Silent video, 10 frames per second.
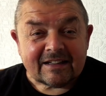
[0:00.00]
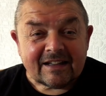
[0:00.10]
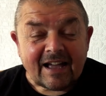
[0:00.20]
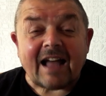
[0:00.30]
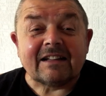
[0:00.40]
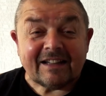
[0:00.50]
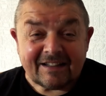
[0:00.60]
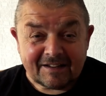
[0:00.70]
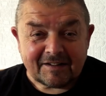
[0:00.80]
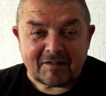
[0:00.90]

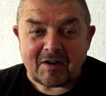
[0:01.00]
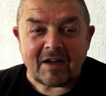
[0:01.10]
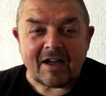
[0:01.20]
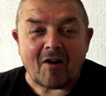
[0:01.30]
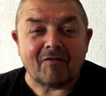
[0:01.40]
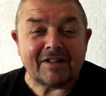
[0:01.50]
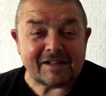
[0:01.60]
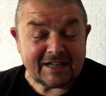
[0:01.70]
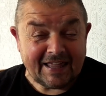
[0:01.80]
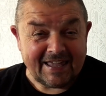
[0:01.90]
And
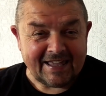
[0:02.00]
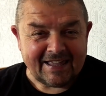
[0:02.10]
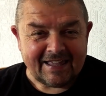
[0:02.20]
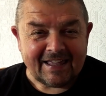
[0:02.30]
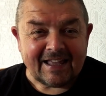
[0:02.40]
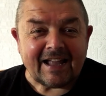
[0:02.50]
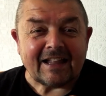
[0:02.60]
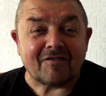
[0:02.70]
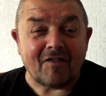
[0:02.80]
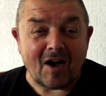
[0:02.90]
obviously
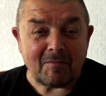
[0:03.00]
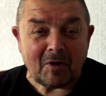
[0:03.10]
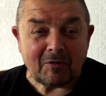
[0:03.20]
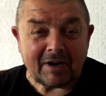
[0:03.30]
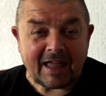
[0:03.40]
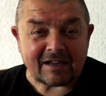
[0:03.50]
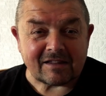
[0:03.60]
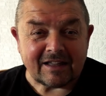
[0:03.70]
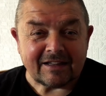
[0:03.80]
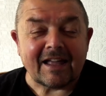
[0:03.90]
it's far more
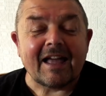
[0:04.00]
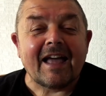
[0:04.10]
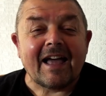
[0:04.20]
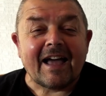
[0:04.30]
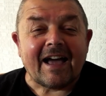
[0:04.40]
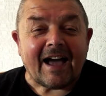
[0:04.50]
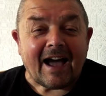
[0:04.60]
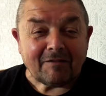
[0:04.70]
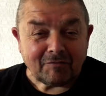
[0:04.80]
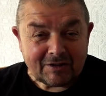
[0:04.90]
relaxing,
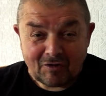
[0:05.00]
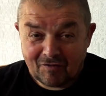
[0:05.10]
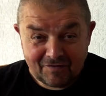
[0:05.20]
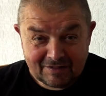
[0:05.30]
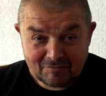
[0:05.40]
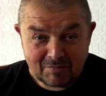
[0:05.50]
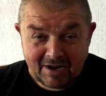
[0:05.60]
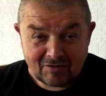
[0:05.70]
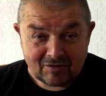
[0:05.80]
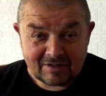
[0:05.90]
and we don't feel
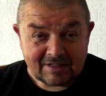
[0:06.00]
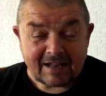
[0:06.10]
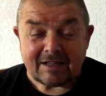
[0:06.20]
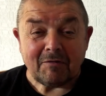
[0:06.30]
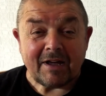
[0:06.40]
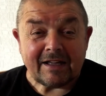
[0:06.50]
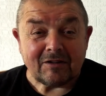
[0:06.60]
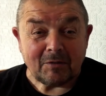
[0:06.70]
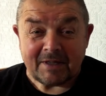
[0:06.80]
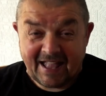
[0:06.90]
pressured in any way
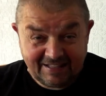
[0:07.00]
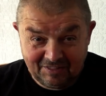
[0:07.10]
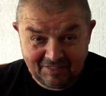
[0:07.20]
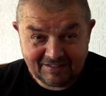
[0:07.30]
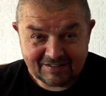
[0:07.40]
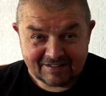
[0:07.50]
doing anything.